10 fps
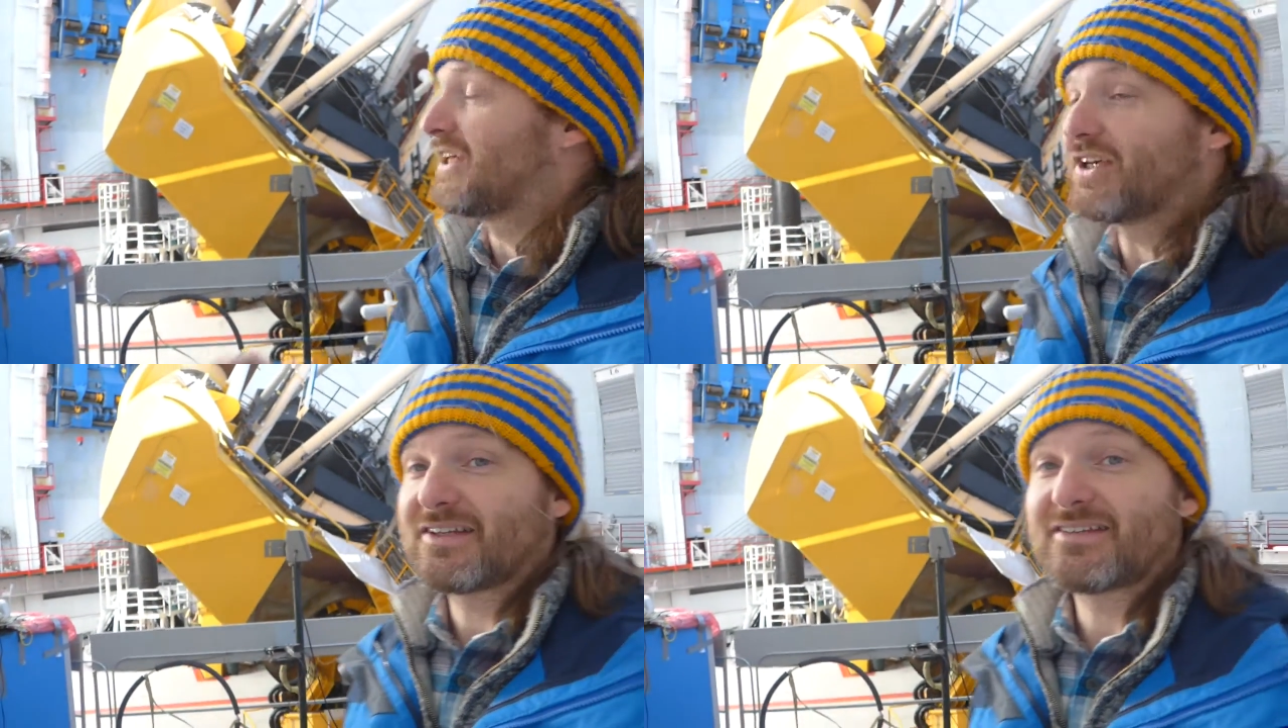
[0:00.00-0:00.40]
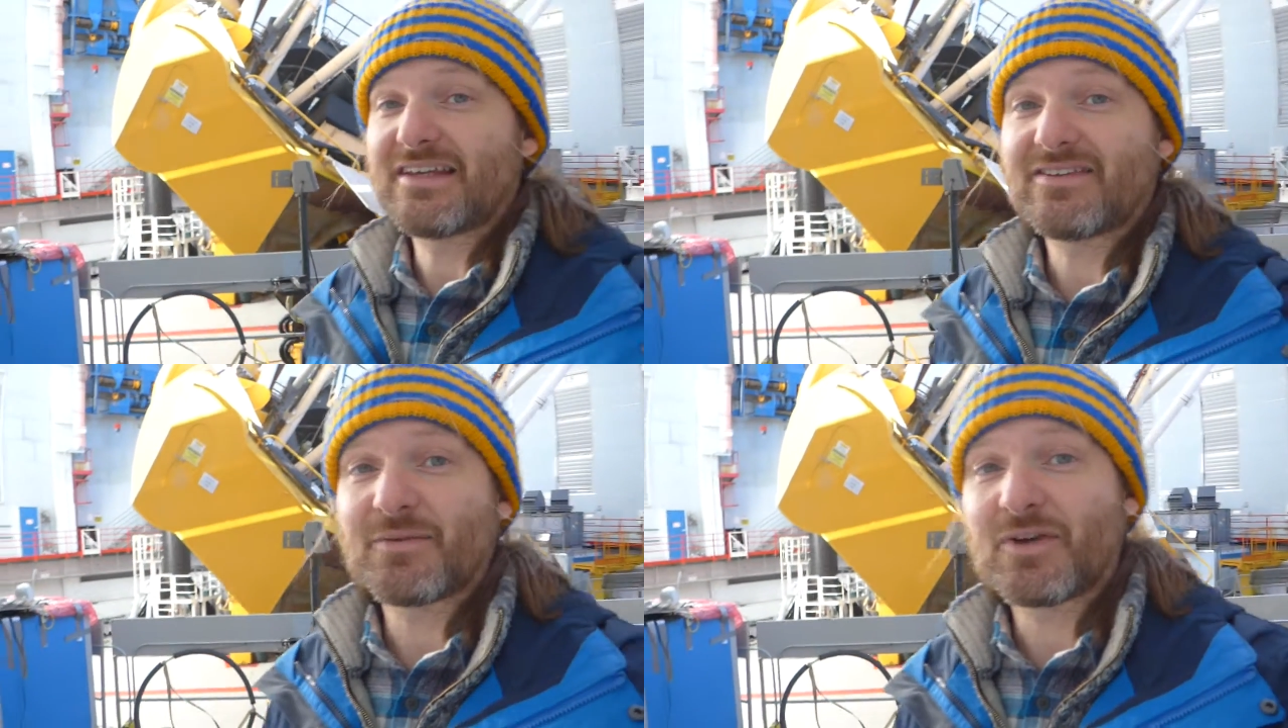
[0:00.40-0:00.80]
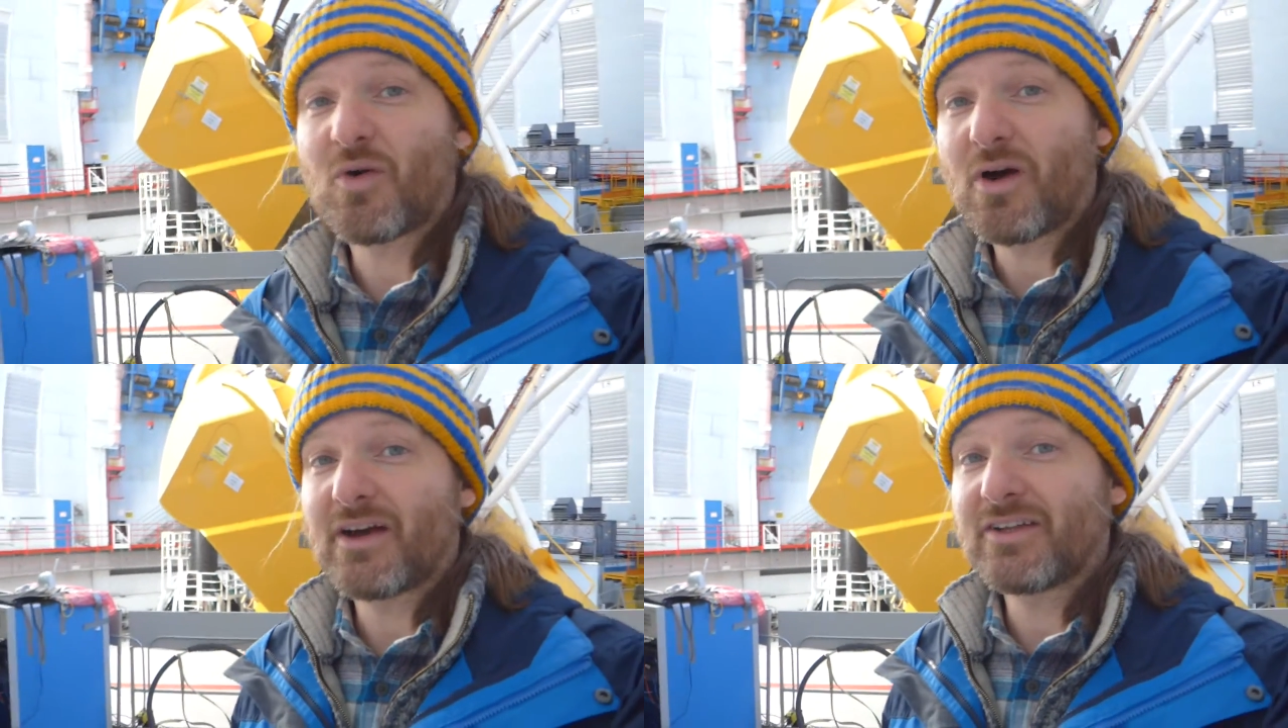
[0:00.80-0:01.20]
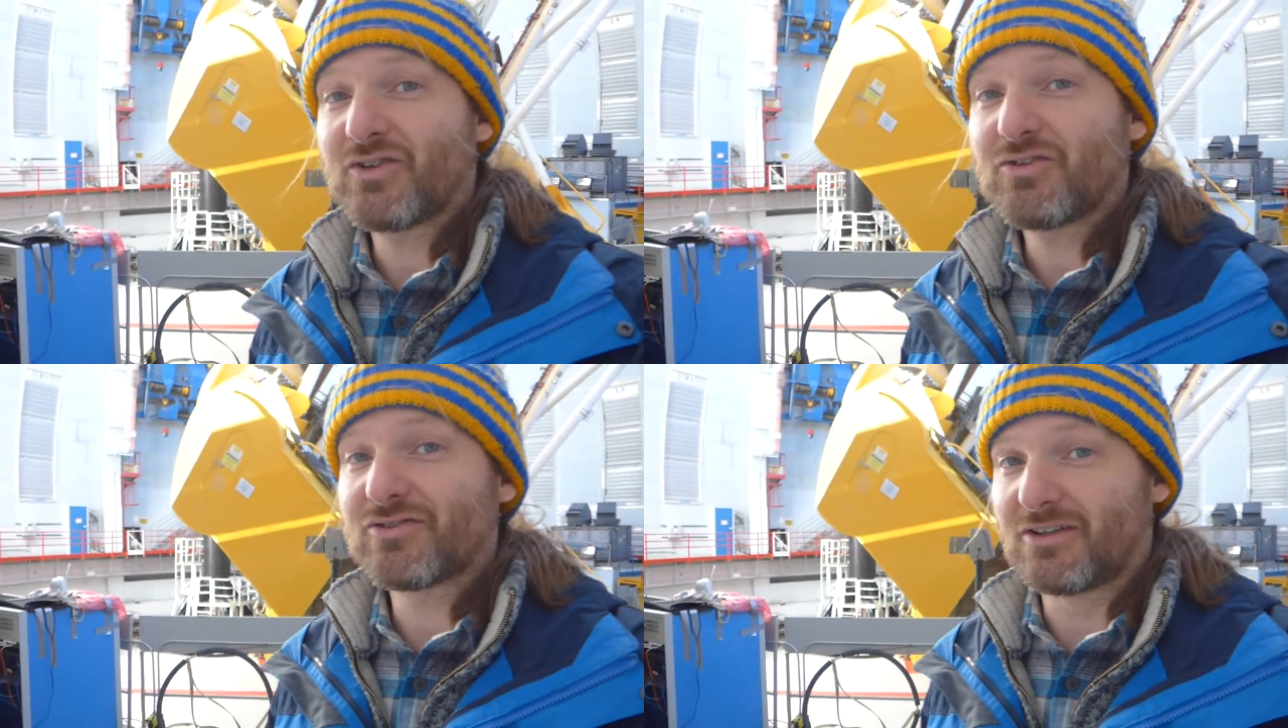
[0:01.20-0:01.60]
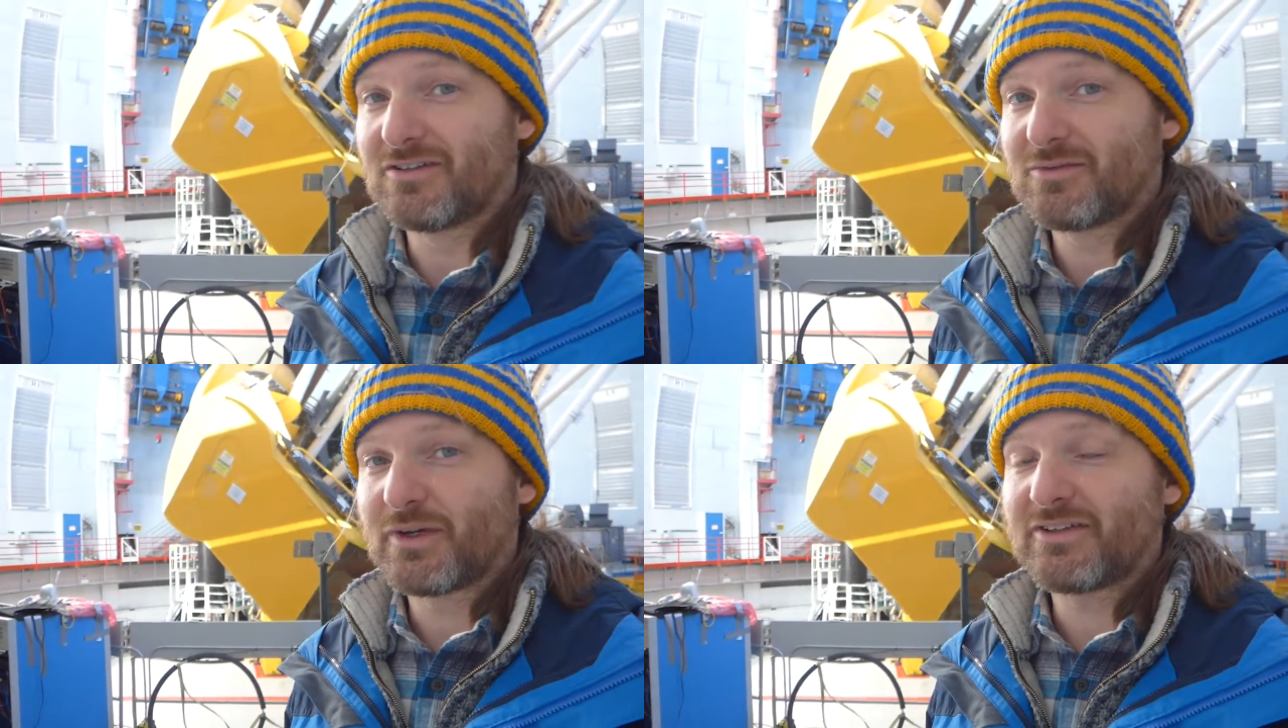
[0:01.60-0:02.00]
You can see something quite
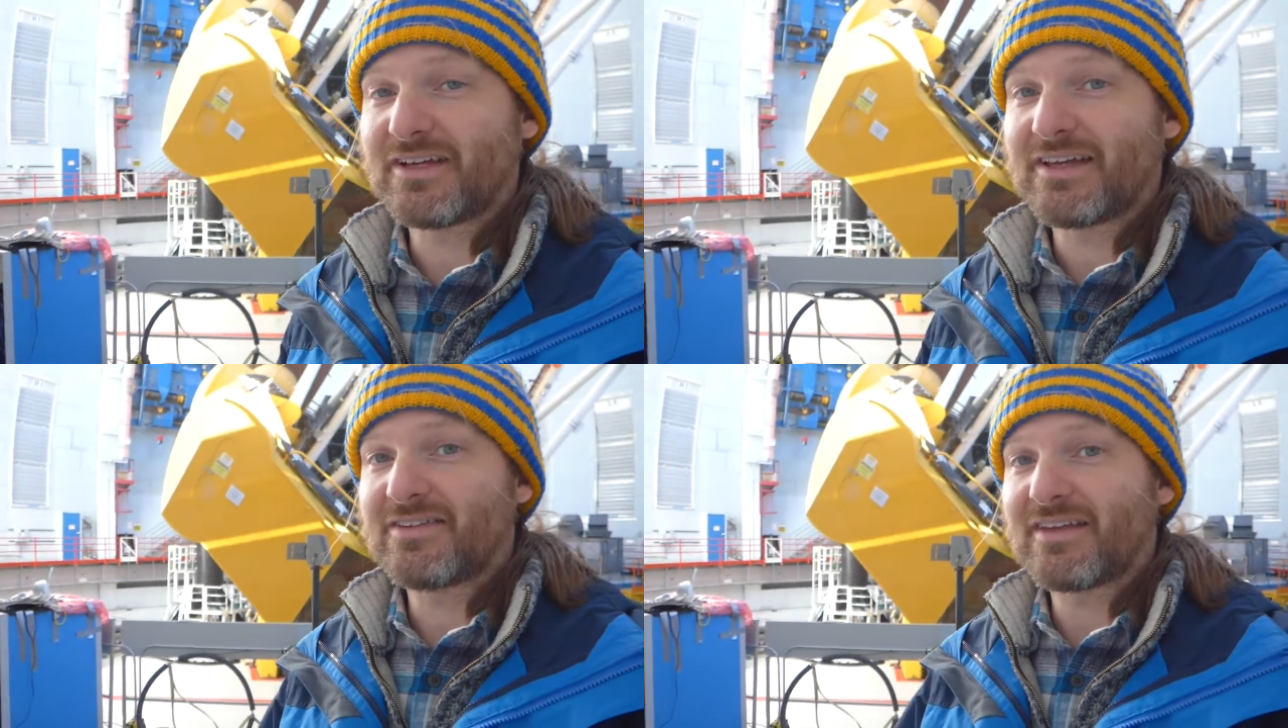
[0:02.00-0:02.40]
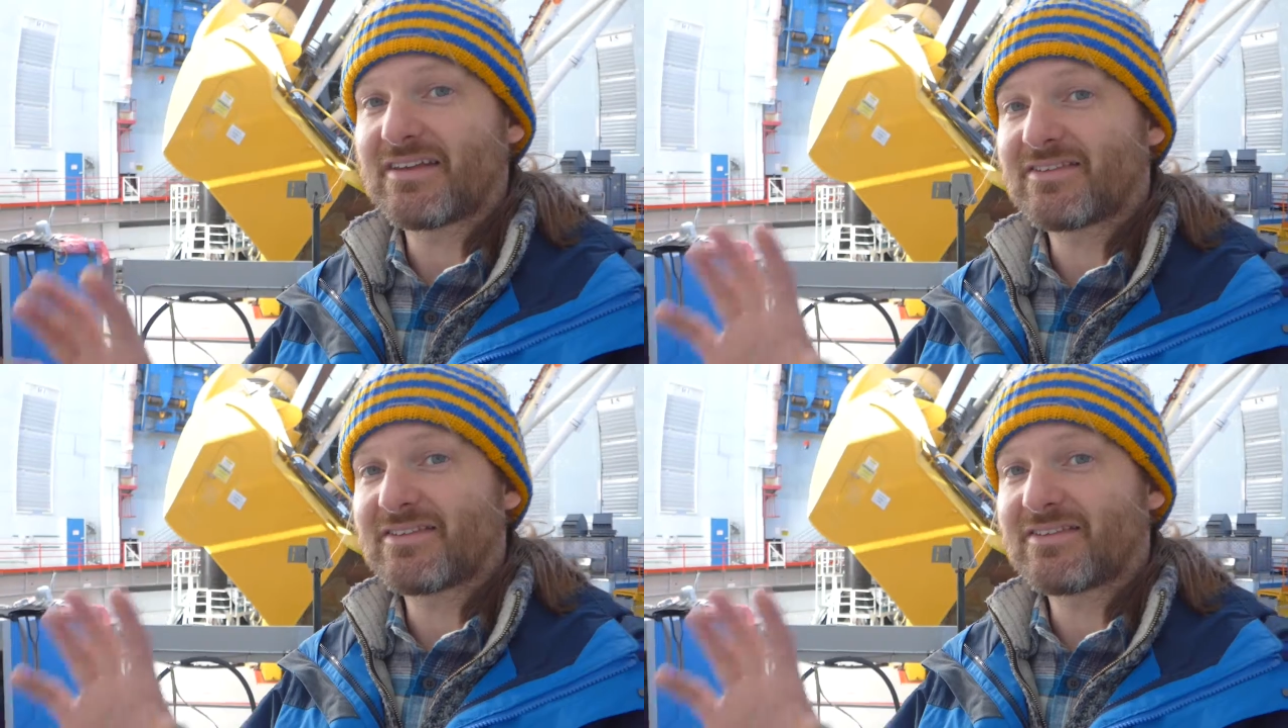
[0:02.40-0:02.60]
unusual, which is